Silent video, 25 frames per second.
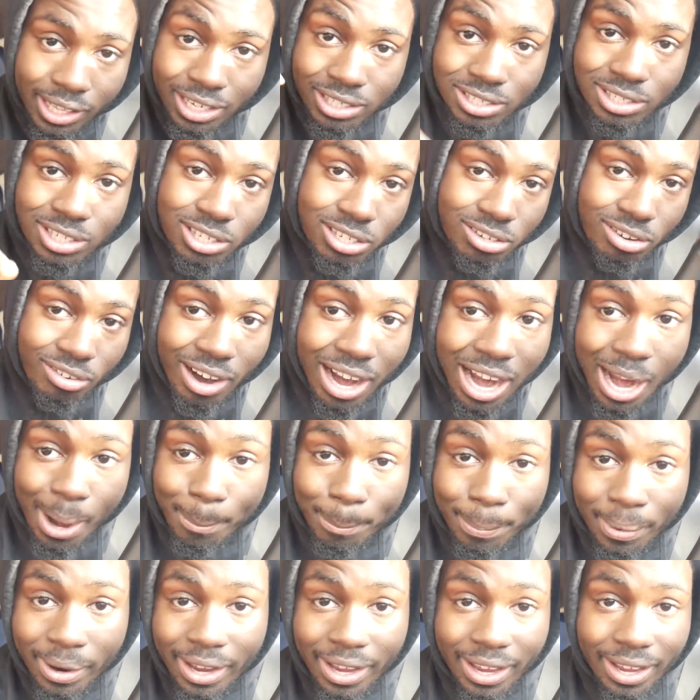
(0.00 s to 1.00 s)
this
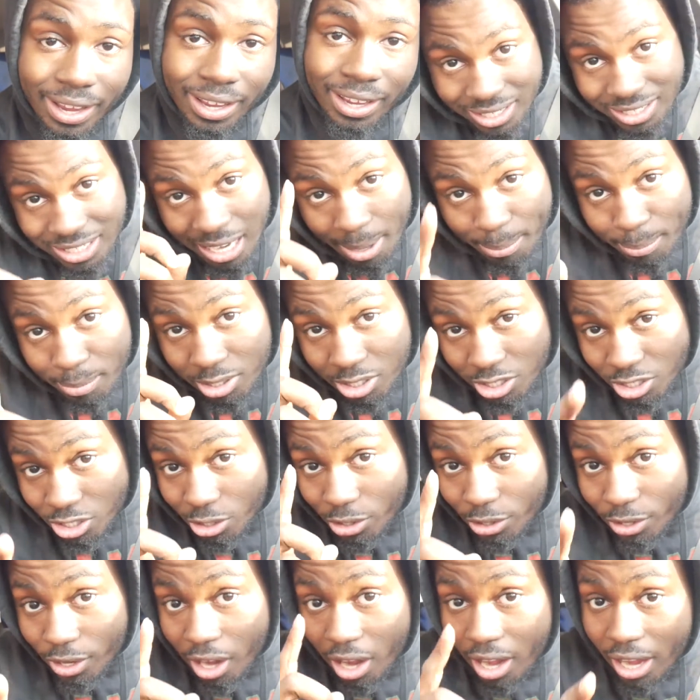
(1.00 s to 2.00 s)
subscribe button because I'm going to
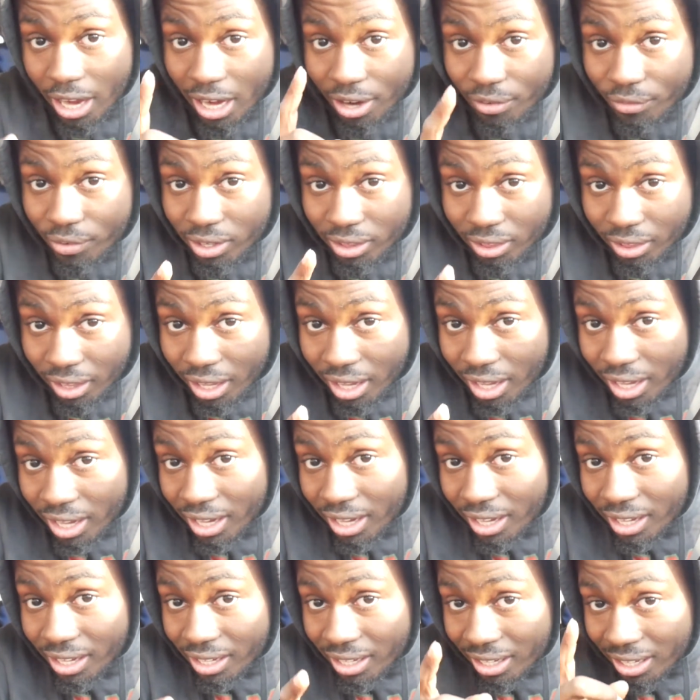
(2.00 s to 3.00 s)
show y'all
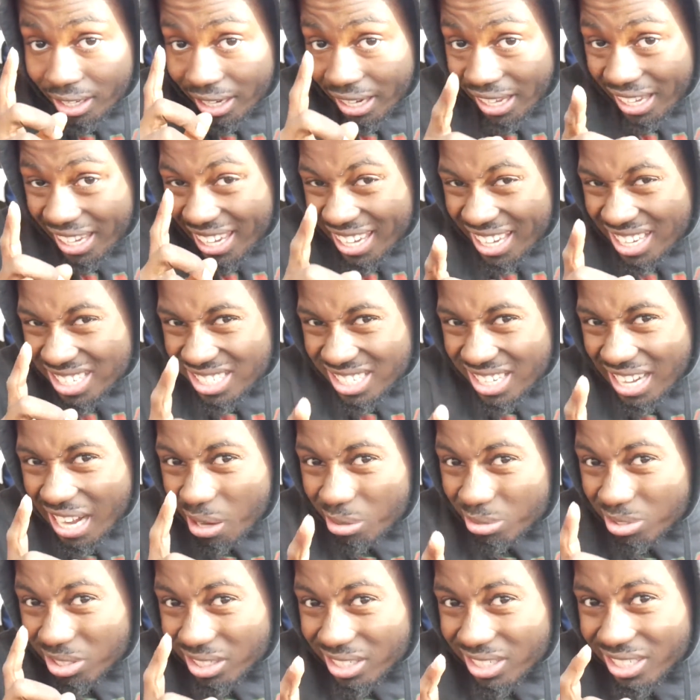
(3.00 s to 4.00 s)
everything and the ins and
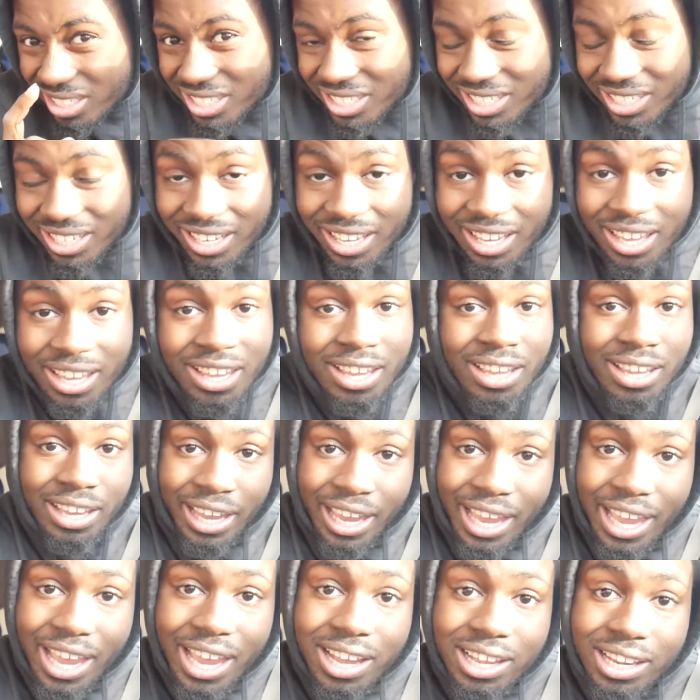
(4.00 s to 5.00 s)
outs of this shit.
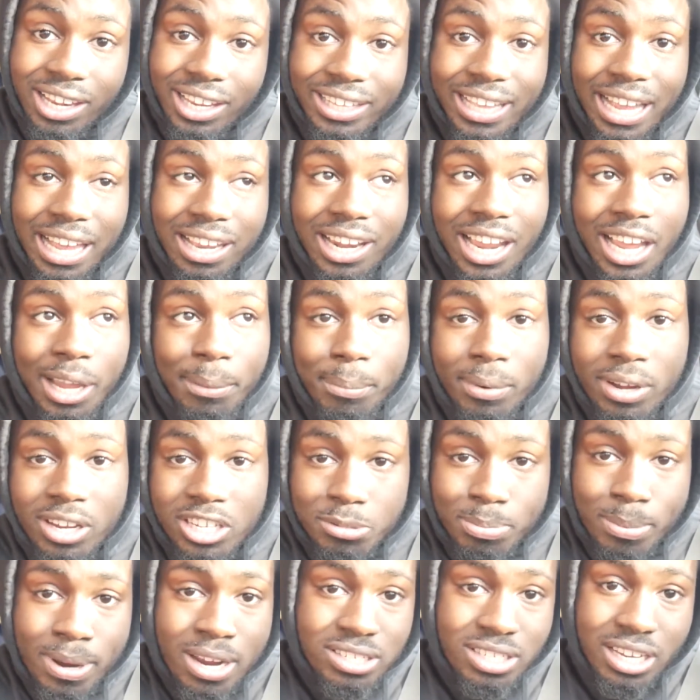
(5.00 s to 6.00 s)
And click that like
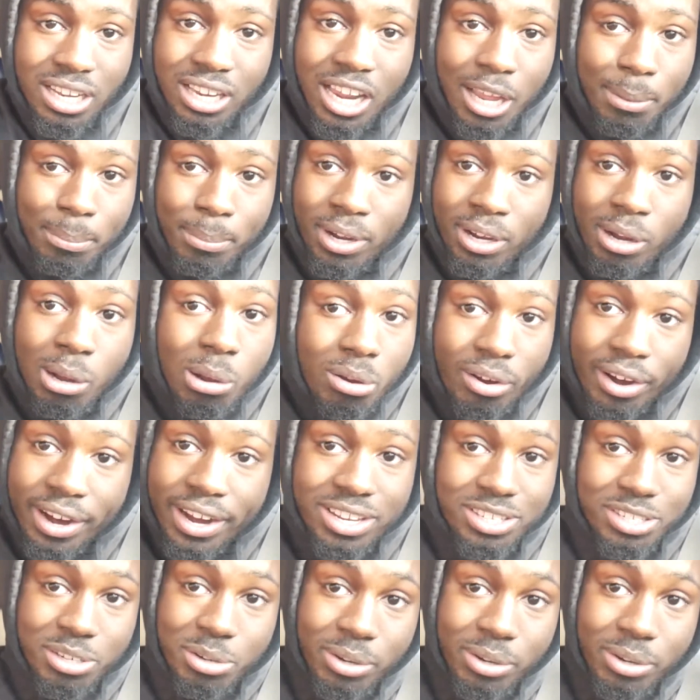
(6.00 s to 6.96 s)
button, smash that like button, go crazy